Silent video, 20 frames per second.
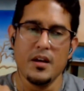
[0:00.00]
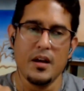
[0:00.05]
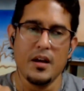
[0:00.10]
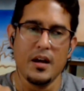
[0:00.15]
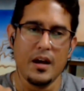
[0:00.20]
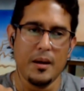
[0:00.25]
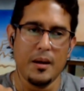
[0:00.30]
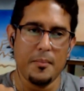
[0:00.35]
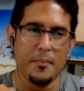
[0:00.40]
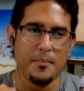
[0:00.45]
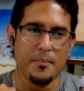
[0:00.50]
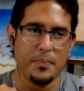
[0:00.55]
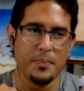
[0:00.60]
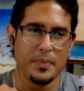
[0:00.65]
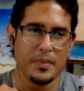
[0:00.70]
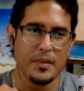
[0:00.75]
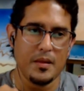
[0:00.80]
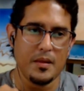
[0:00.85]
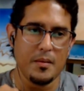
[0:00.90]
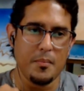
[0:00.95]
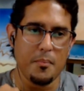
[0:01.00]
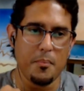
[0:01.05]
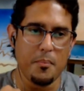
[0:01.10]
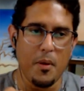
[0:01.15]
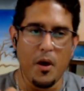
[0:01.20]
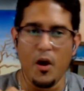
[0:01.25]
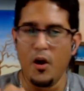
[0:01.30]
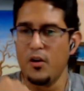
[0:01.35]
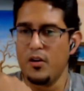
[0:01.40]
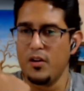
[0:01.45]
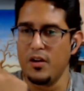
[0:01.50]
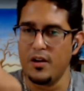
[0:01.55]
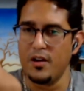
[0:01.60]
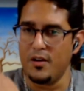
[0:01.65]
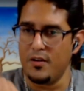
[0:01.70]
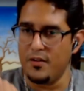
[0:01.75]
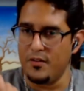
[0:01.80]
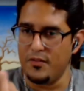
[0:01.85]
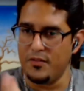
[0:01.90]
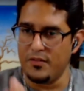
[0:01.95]
Um, Part
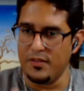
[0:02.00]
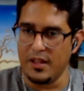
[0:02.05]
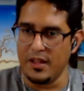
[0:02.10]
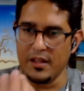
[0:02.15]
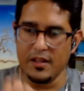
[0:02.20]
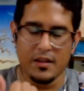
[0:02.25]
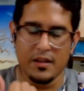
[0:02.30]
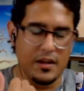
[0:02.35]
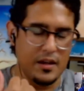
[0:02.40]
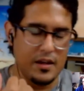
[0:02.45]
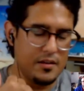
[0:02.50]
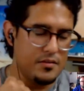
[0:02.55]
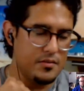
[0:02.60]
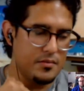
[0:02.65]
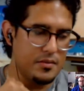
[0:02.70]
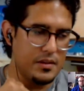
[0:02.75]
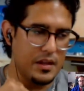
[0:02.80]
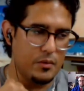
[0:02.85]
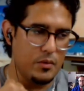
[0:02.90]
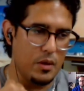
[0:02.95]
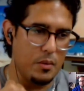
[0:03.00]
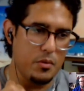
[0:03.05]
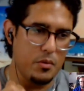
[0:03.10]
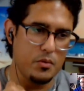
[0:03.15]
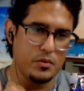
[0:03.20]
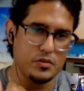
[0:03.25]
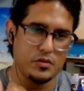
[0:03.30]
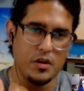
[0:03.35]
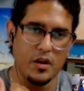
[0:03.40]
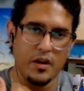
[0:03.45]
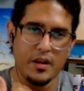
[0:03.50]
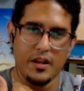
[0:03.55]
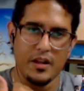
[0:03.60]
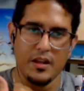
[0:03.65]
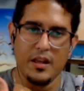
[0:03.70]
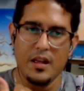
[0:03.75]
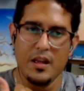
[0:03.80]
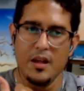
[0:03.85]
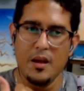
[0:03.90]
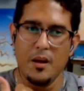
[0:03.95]
of like Robert was
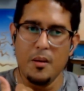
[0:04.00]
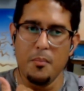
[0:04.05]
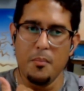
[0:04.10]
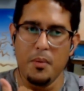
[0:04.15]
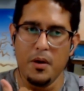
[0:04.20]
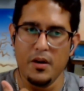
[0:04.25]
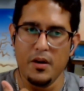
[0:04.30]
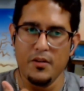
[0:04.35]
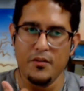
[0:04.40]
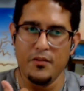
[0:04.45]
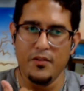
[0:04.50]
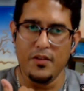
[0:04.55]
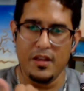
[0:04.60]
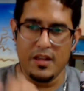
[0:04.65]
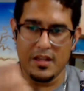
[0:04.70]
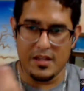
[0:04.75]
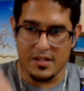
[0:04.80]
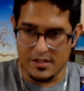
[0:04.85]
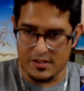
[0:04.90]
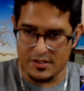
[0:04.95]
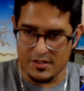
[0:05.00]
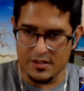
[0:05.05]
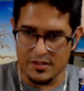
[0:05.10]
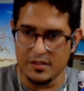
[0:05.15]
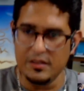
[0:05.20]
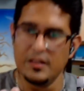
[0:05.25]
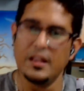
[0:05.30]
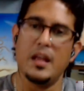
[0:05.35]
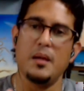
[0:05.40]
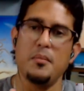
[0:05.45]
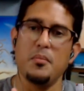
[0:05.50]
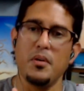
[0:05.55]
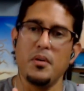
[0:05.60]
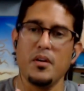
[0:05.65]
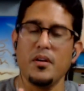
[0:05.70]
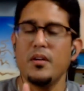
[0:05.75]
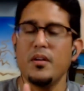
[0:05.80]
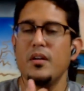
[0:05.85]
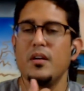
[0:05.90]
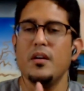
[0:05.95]
talking, part of his
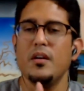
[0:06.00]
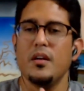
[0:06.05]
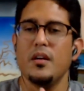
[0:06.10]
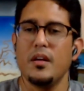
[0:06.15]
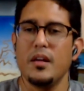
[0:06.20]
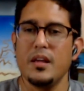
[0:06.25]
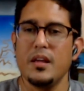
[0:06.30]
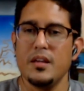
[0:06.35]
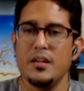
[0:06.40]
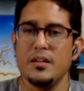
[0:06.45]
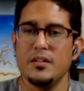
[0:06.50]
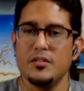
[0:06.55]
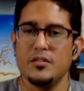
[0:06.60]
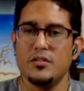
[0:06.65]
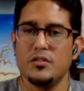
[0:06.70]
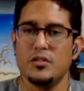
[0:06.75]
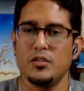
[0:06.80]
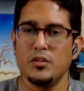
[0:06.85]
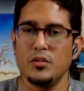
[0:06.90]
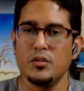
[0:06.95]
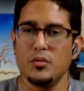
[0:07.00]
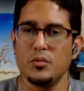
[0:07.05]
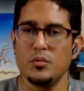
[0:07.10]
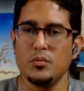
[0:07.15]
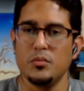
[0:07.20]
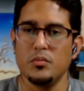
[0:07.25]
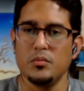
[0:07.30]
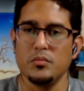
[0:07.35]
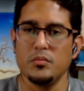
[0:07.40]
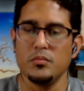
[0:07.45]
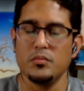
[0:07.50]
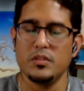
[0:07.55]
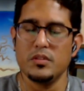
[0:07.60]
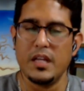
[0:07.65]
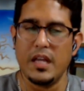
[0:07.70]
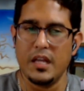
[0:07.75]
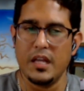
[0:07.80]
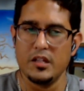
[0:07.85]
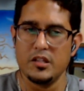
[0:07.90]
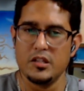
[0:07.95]
labor is to
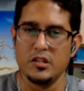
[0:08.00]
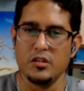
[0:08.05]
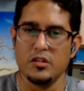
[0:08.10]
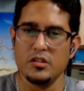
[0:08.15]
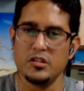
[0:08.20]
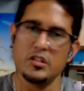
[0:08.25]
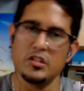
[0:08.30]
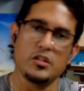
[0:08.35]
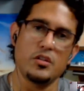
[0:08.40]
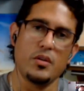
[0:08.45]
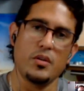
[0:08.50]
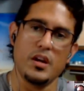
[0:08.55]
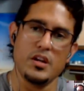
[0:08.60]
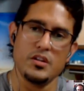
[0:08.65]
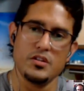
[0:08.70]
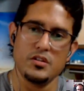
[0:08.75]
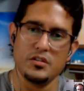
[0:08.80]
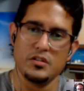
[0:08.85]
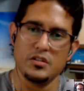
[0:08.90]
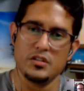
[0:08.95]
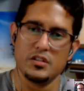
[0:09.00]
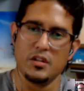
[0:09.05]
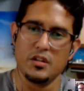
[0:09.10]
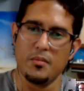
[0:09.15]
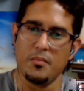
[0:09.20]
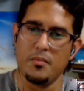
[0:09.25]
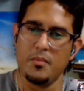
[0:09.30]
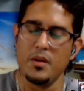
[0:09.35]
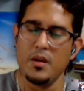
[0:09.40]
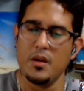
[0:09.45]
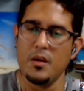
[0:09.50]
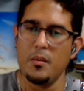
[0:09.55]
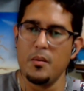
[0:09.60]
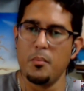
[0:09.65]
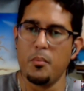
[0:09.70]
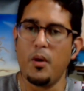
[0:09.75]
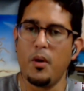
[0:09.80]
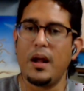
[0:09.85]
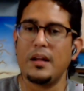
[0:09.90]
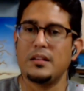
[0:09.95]
take into consideration some
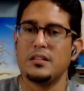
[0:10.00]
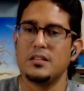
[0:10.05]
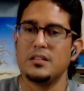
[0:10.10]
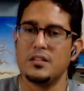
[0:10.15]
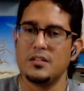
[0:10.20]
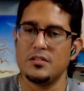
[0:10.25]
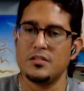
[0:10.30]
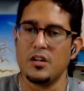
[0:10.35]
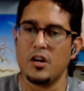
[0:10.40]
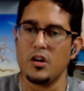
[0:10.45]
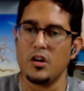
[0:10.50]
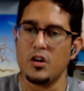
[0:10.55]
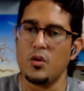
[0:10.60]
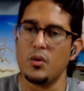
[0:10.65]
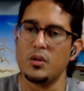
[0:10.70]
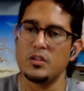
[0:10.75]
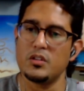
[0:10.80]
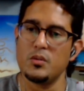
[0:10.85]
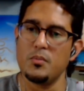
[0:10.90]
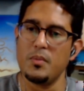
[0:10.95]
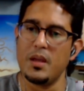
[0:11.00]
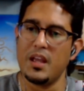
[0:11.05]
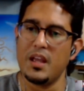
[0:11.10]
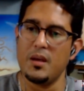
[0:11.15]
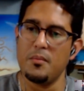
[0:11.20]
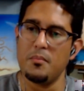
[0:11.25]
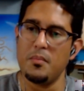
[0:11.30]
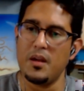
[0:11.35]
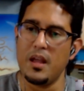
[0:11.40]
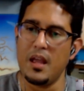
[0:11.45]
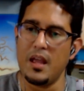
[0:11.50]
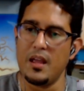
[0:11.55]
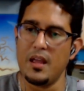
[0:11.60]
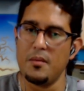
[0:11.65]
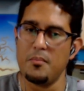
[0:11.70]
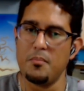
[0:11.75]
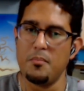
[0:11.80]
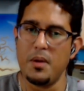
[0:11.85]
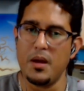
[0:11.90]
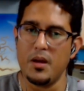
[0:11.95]
practices that are going to make him a
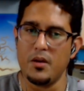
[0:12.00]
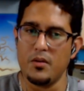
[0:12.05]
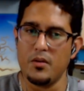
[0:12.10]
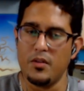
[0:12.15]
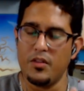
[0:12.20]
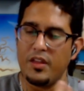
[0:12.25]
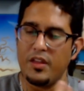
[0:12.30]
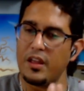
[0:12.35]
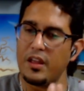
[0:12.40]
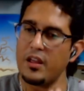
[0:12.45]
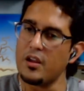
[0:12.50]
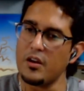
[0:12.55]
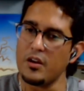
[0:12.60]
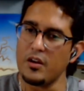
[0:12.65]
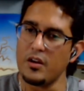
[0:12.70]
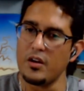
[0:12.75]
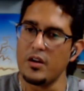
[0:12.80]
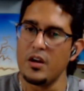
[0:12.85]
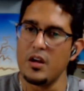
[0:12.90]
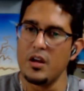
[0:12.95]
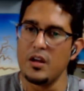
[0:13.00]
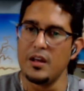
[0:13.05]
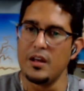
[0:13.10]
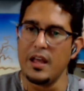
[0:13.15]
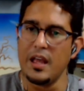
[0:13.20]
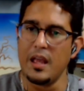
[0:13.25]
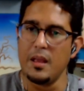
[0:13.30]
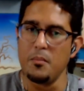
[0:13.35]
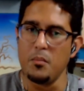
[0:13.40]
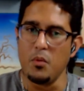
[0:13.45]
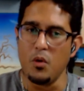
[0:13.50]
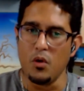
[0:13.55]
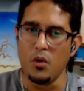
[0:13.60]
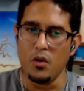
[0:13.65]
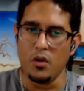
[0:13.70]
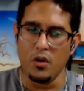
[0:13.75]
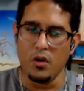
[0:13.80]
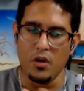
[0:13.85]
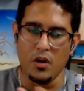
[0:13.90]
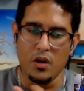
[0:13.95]
better thinker, a
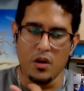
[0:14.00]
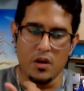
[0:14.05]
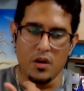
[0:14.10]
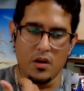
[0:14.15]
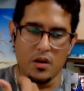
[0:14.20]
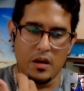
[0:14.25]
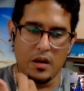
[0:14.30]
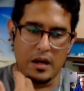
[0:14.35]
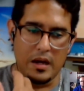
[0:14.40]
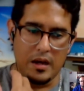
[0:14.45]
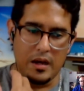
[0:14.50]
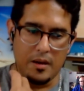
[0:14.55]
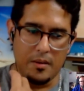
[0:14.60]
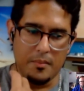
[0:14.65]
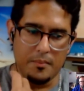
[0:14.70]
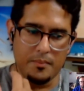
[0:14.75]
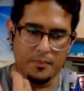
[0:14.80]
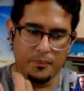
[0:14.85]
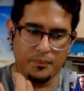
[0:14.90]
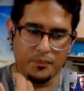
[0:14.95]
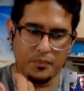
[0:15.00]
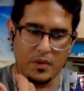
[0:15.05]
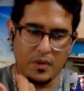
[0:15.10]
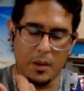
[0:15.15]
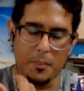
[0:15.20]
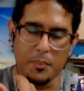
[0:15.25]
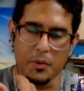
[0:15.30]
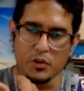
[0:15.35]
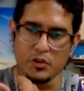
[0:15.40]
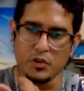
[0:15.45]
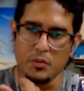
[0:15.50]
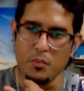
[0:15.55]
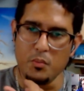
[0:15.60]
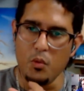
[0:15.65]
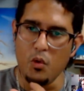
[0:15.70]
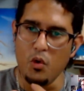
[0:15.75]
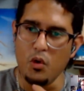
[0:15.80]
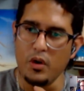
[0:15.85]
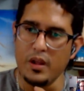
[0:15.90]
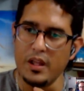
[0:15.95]
more a person
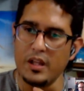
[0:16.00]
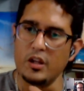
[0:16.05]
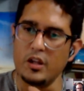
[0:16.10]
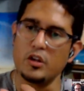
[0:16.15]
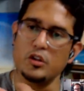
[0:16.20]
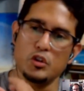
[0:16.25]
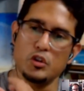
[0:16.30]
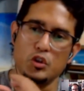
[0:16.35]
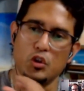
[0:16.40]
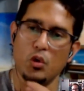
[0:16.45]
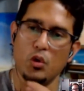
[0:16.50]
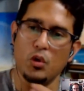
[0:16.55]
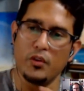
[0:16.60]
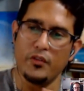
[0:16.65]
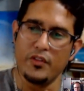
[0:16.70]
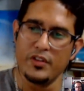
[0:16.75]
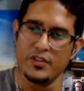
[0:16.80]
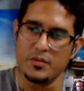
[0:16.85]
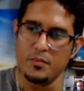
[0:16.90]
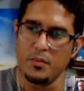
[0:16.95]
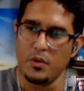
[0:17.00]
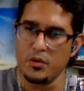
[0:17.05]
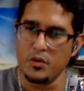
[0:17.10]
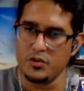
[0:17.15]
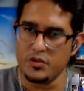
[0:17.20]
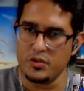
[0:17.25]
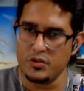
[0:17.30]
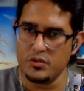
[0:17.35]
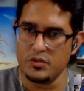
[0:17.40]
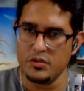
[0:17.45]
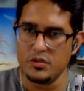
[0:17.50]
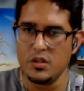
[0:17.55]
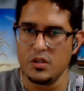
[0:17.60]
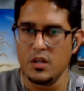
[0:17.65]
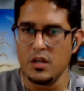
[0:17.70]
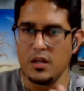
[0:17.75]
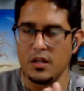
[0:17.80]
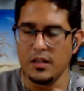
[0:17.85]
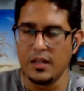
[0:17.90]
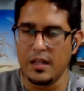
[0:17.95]
more in control of his emotions,
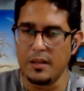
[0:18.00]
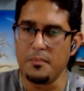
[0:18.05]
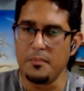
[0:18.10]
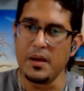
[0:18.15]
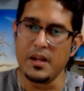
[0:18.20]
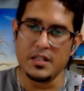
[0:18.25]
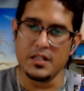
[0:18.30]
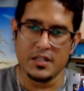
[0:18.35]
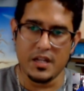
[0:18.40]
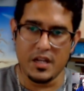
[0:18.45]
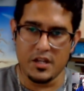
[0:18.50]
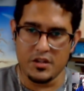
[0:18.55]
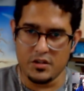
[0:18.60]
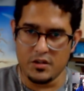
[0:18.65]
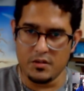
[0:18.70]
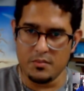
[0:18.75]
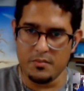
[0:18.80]
like meditation.